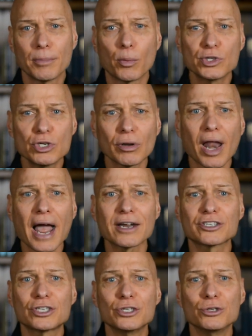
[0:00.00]
But would you
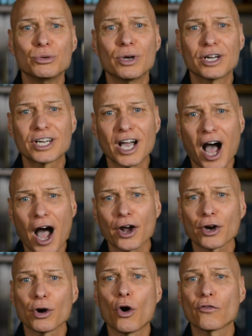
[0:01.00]
like to
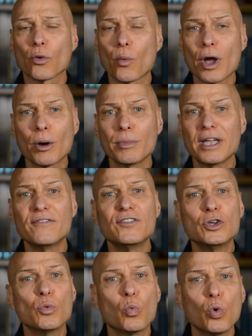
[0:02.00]
conquer overwhelm? If
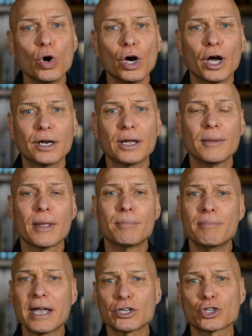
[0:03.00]
you would,
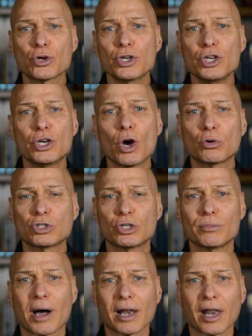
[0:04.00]
make sure you go
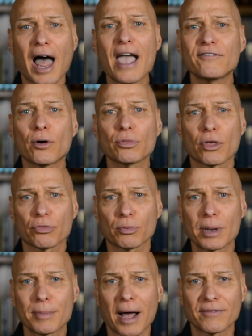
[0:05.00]
to
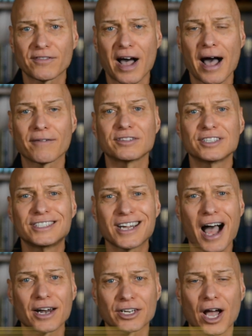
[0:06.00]

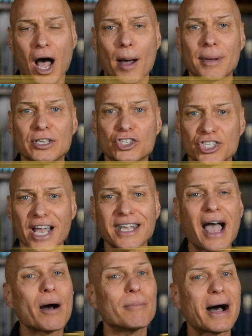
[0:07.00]
mylifeonthe3by5.com and
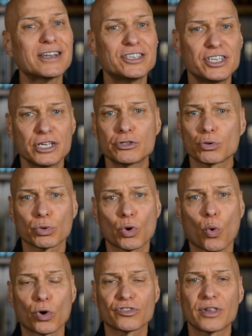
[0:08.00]
check out my digital
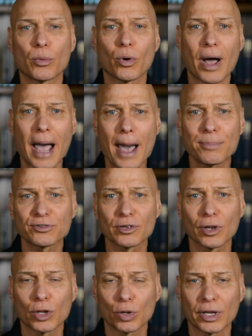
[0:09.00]
course that will
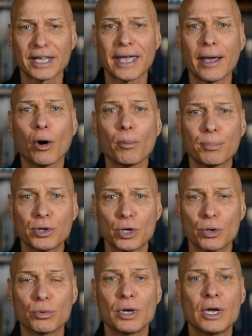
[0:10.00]
absolutely help
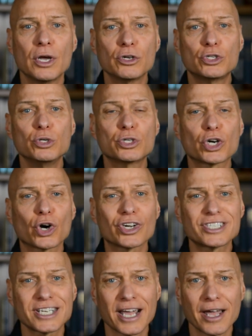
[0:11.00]
you to
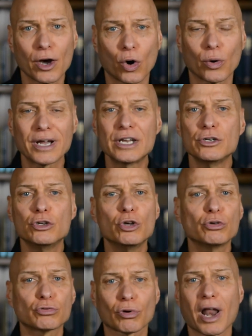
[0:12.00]
curtail and
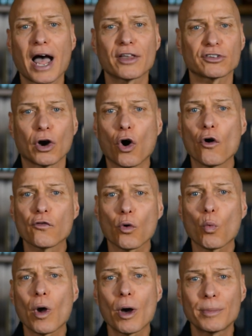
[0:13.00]
neutralize
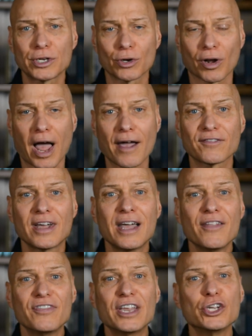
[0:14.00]
overwhelm in your life,
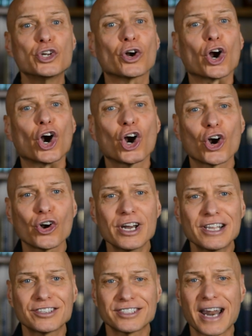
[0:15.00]
that your
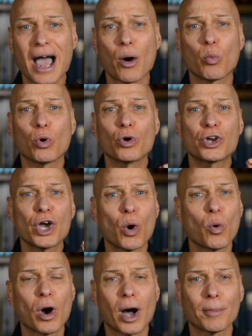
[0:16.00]
earnings now will
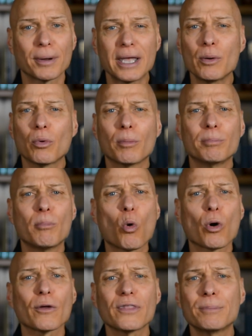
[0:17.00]
go up. It will
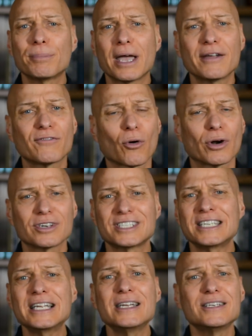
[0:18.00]
more than pay for
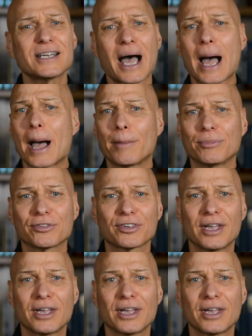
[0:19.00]
10 times